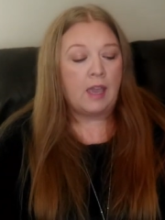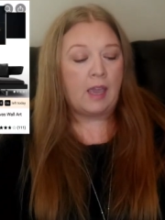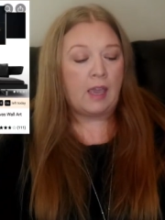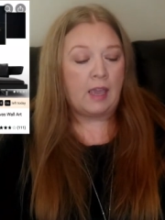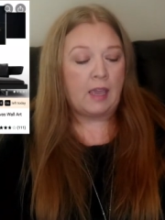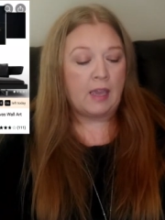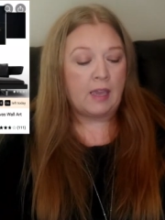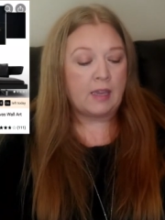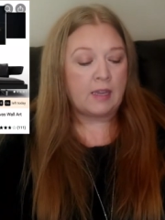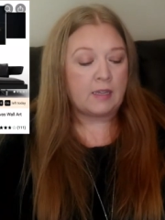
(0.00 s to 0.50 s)

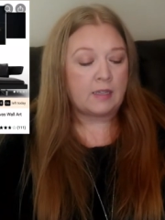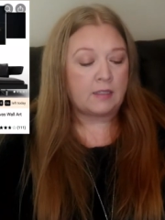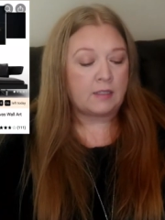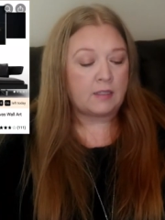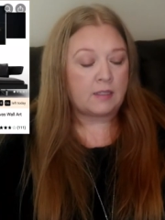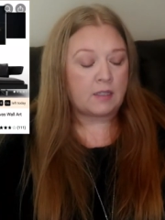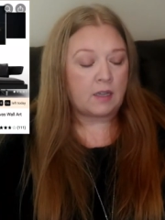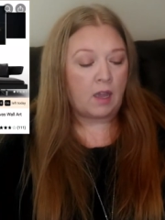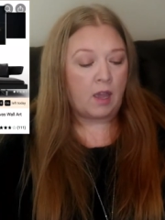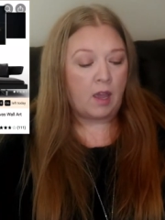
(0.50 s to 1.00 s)

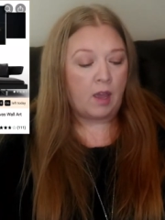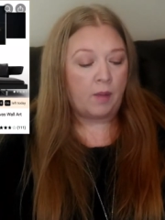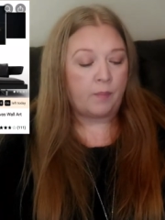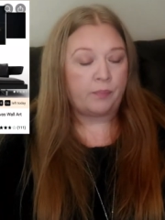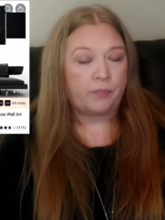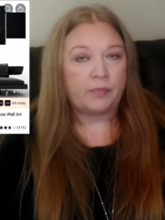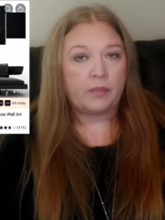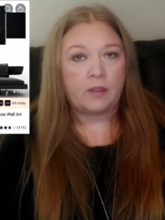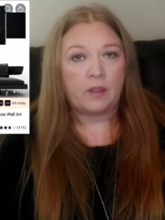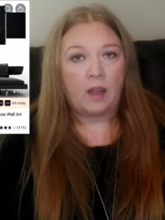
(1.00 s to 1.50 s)
And
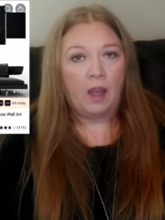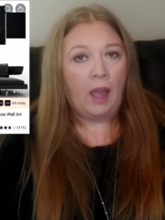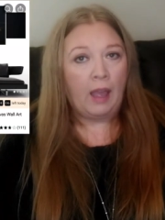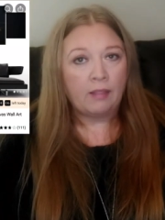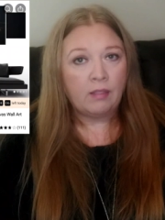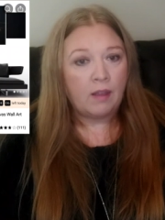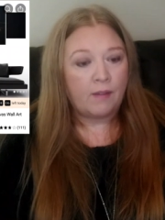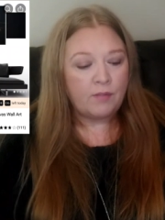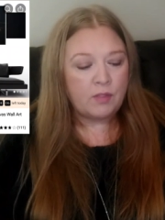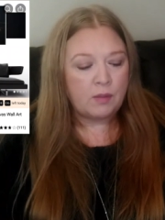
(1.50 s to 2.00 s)
um,
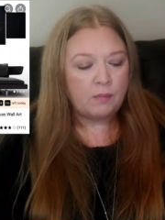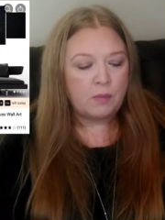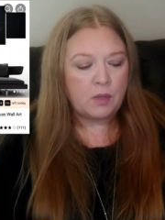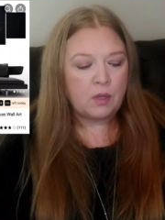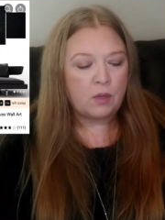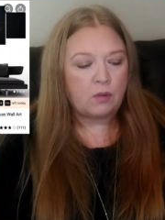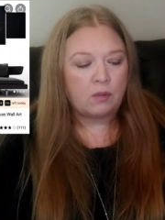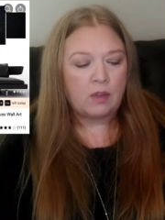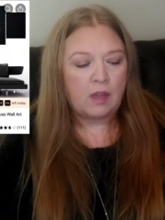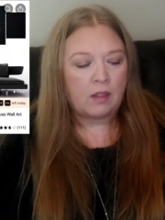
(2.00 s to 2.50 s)
I love the moon.